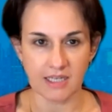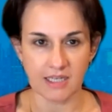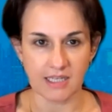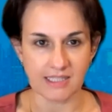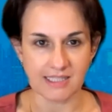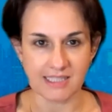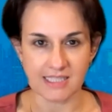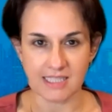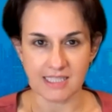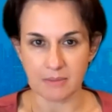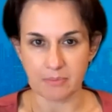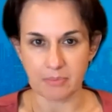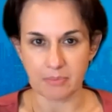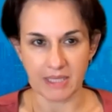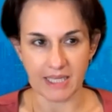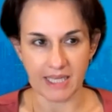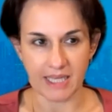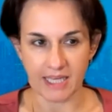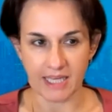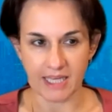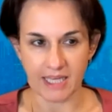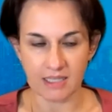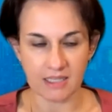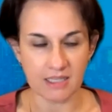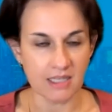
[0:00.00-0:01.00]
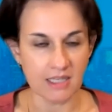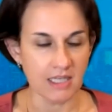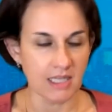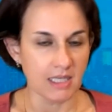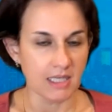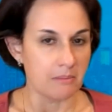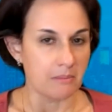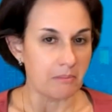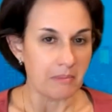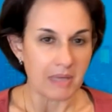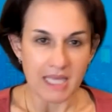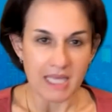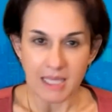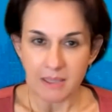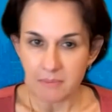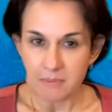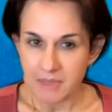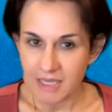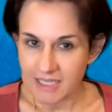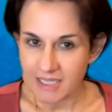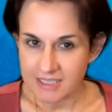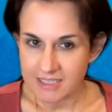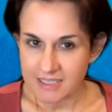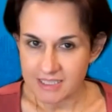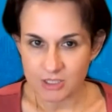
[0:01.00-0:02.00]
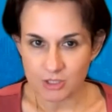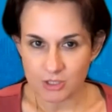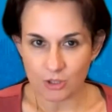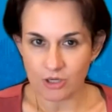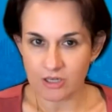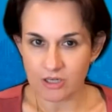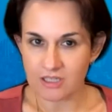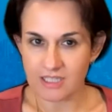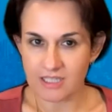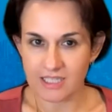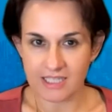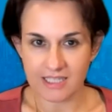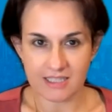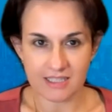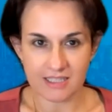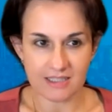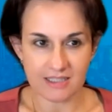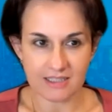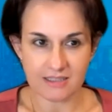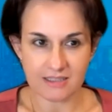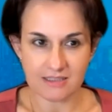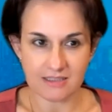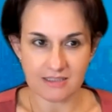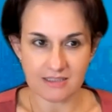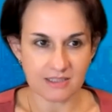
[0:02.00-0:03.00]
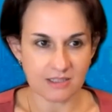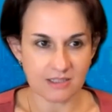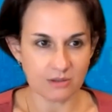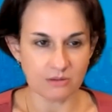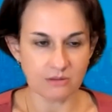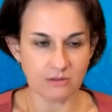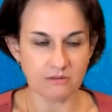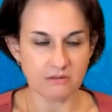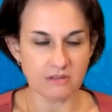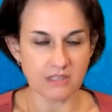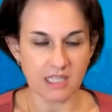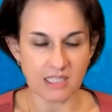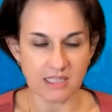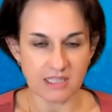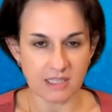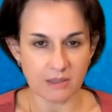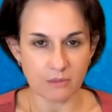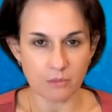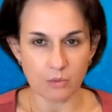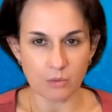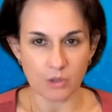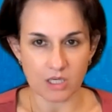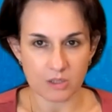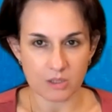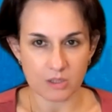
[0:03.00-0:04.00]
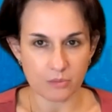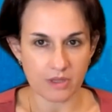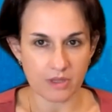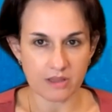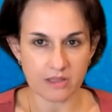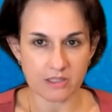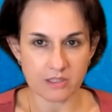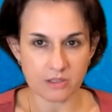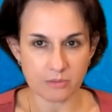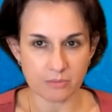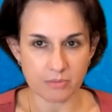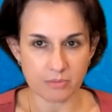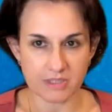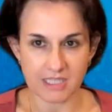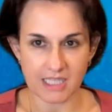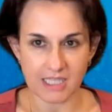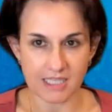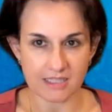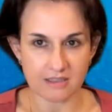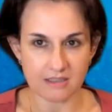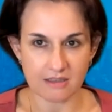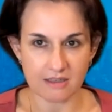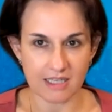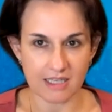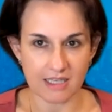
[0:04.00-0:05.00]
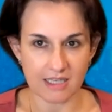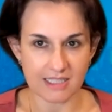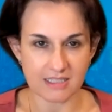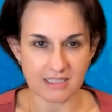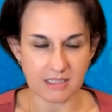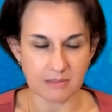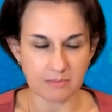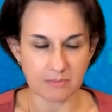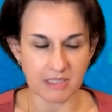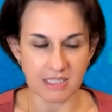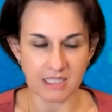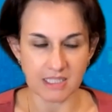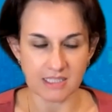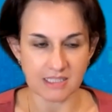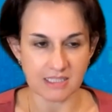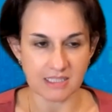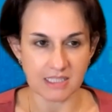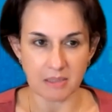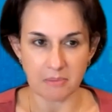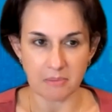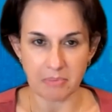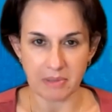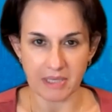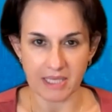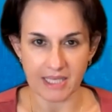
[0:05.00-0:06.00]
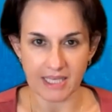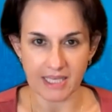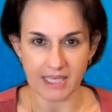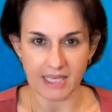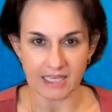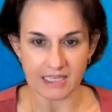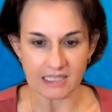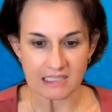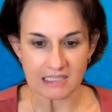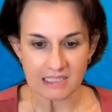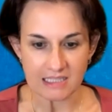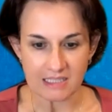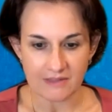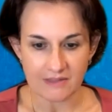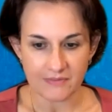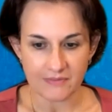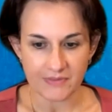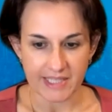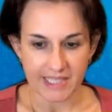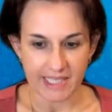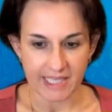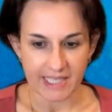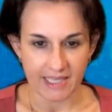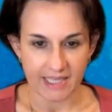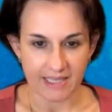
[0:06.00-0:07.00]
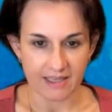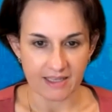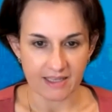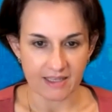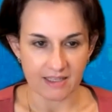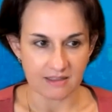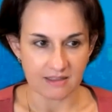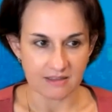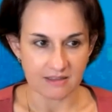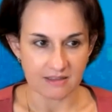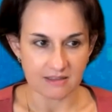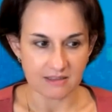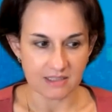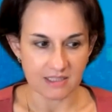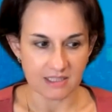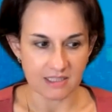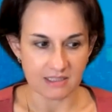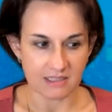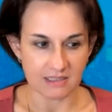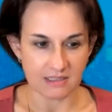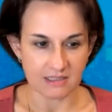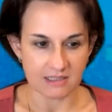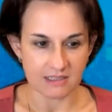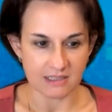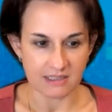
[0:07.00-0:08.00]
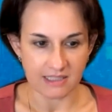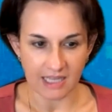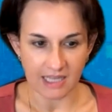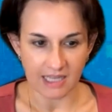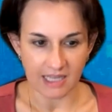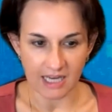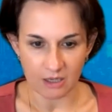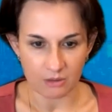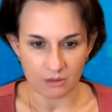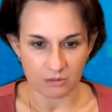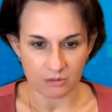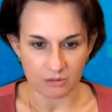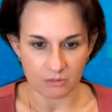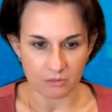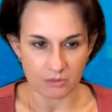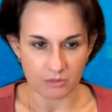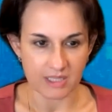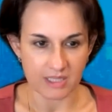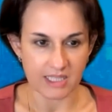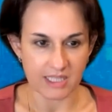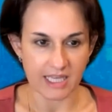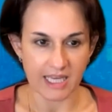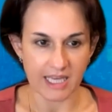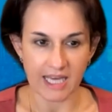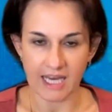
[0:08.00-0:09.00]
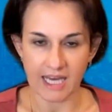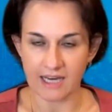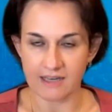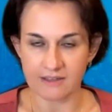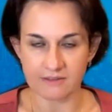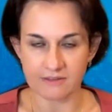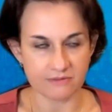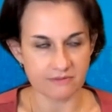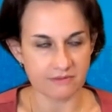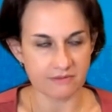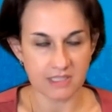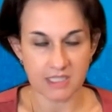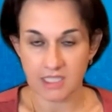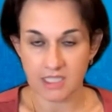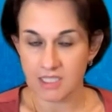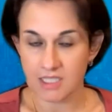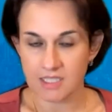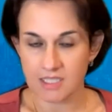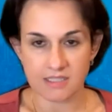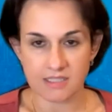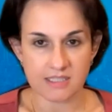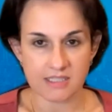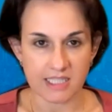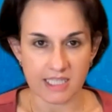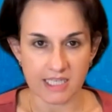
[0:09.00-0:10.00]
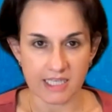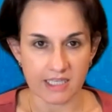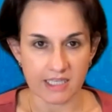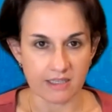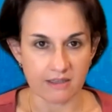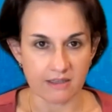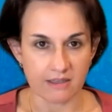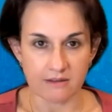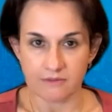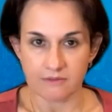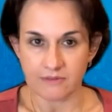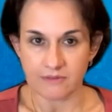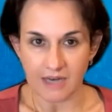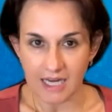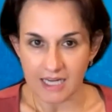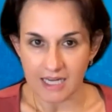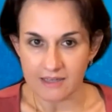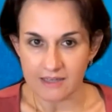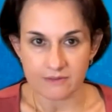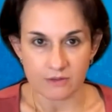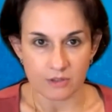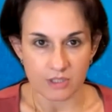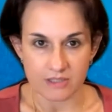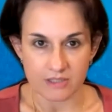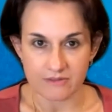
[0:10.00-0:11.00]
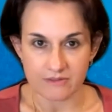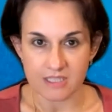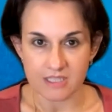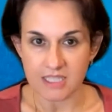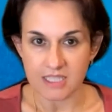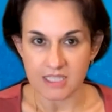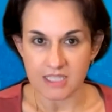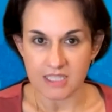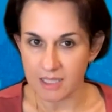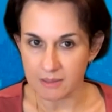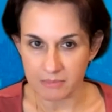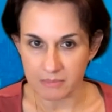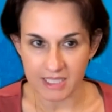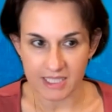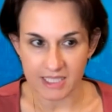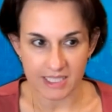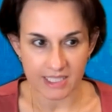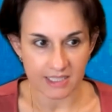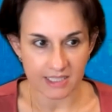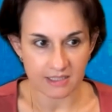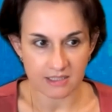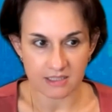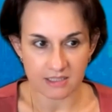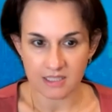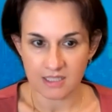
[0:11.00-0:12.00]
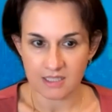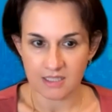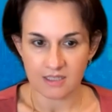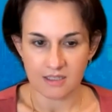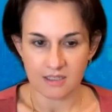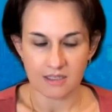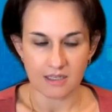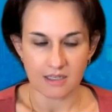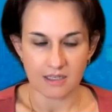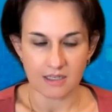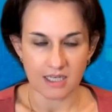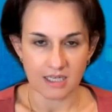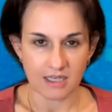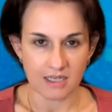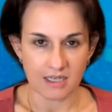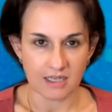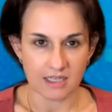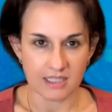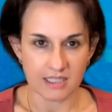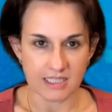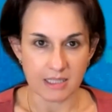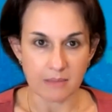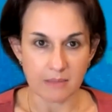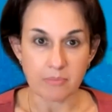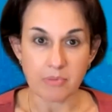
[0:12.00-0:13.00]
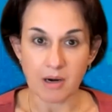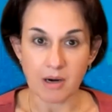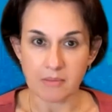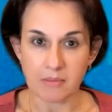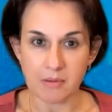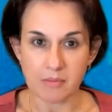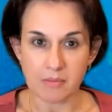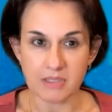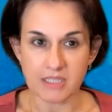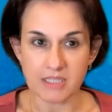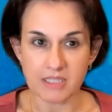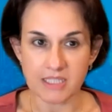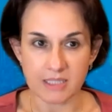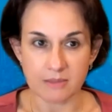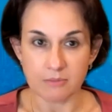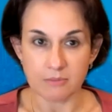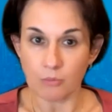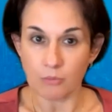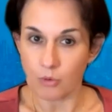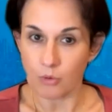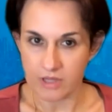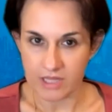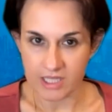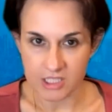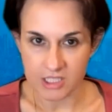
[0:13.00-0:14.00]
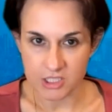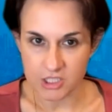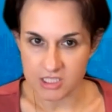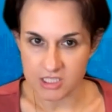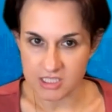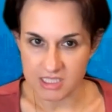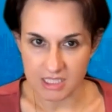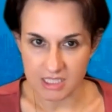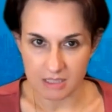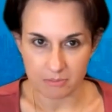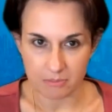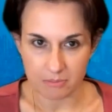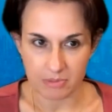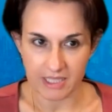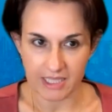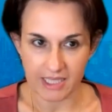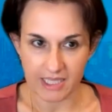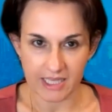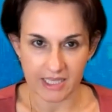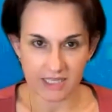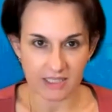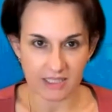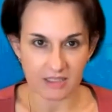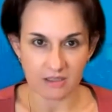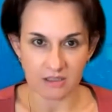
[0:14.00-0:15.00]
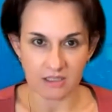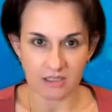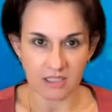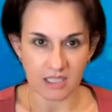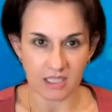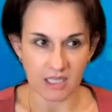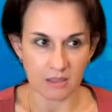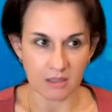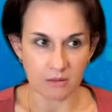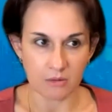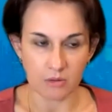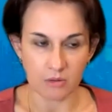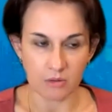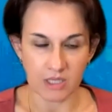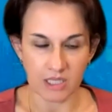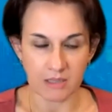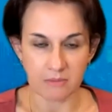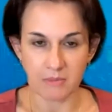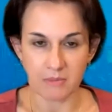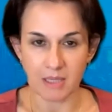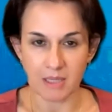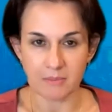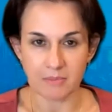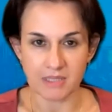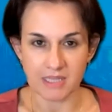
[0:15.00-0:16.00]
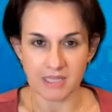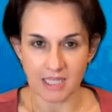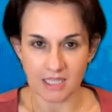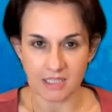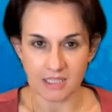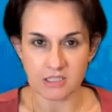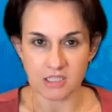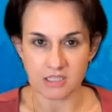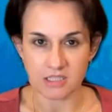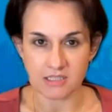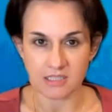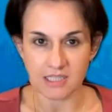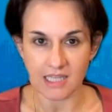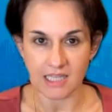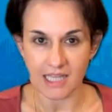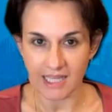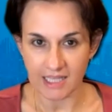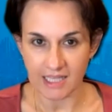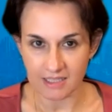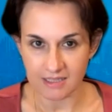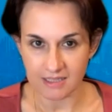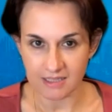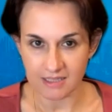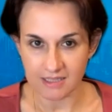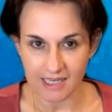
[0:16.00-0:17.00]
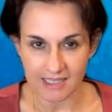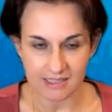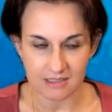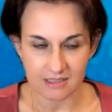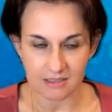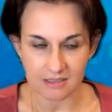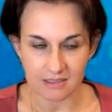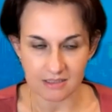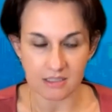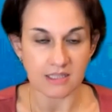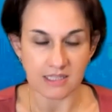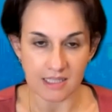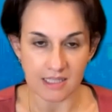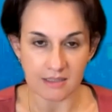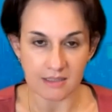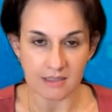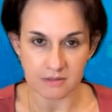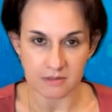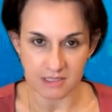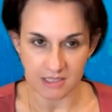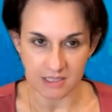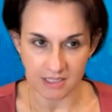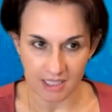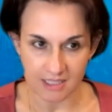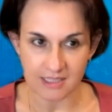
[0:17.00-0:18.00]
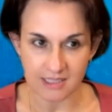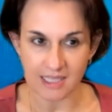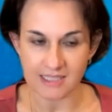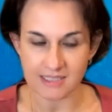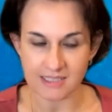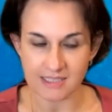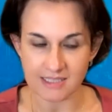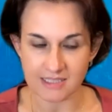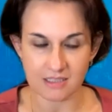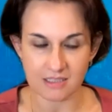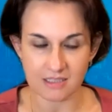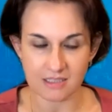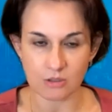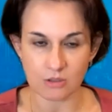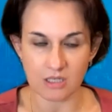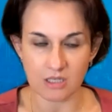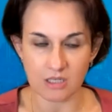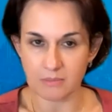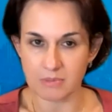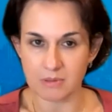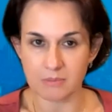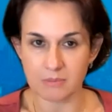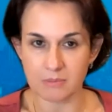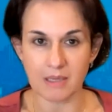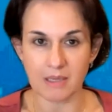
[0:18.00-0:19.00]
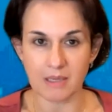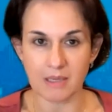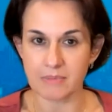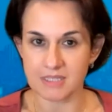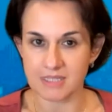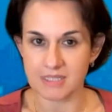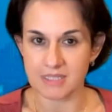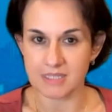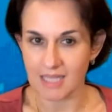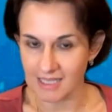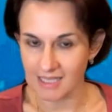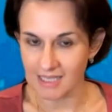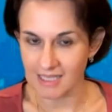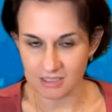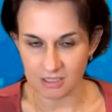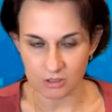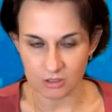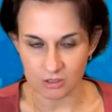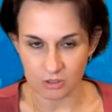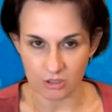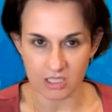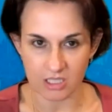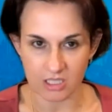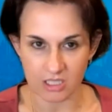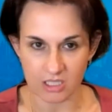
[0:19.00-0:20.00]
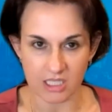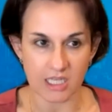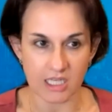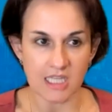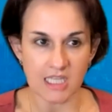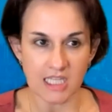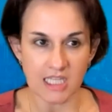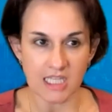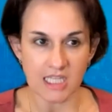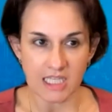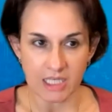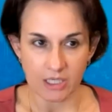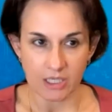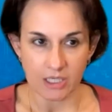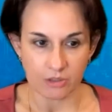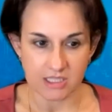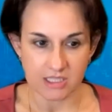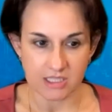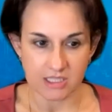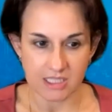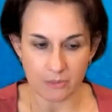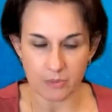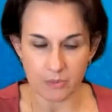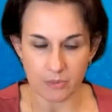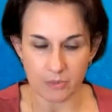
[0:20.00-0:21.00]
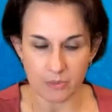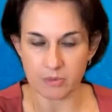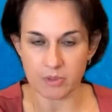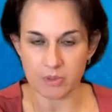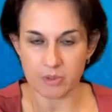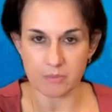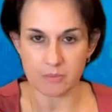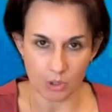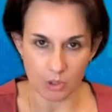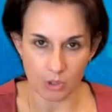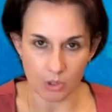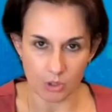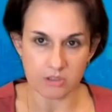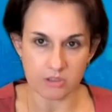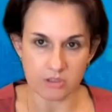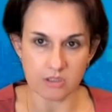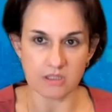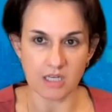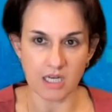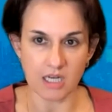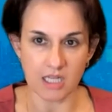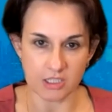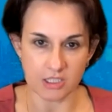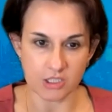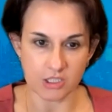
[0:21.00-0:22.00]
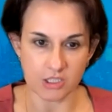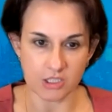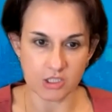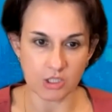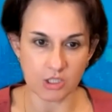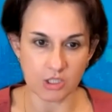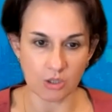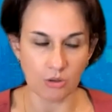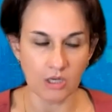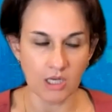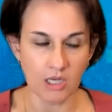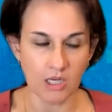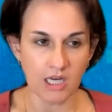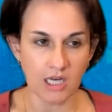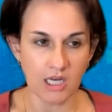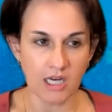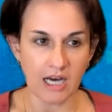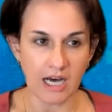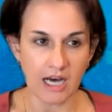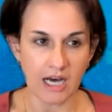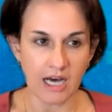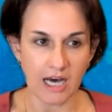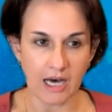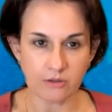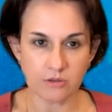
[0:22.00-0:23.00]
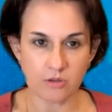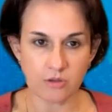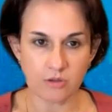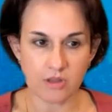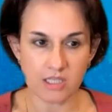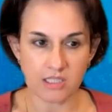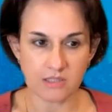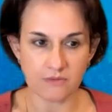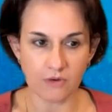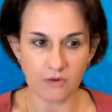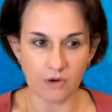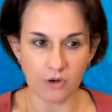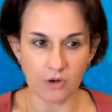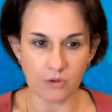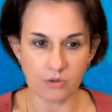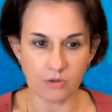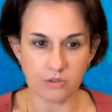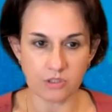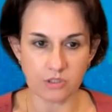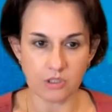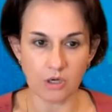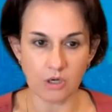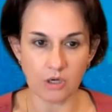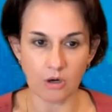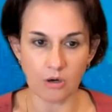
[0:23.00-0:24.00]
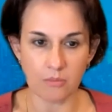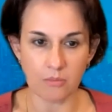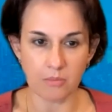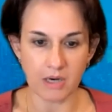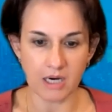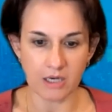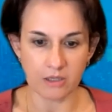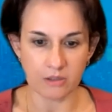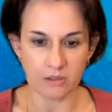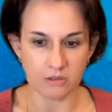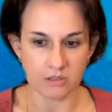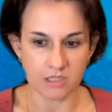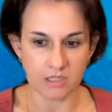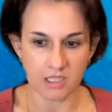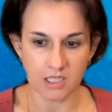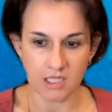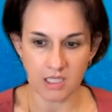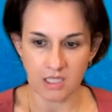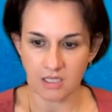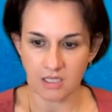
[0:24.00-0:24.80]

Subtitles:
a CPA, maybe an attorney that they worked with to protect their assets, but a CPA. And now when they have, say, 5 or even 10 million, they probably need more than just CPA, and maybe not just not asset attorney, but maybe a tax attorney or someone with broader knowledge. So how do these folks go about